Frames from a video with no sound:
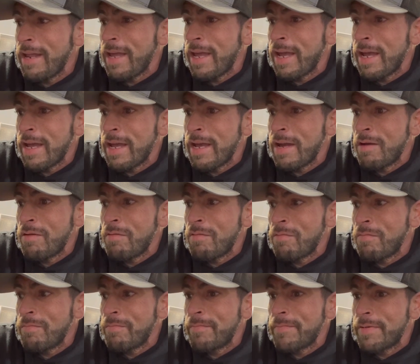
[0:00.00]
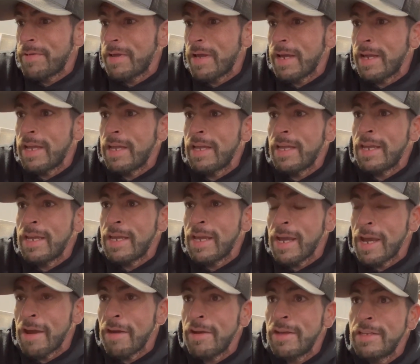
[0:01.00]
and I can
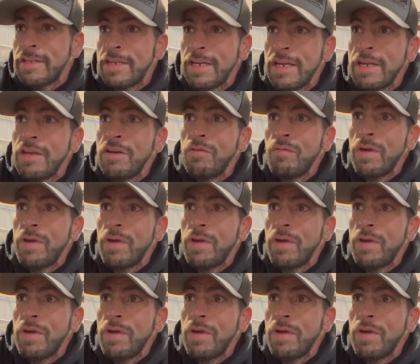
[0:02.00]
guarantee you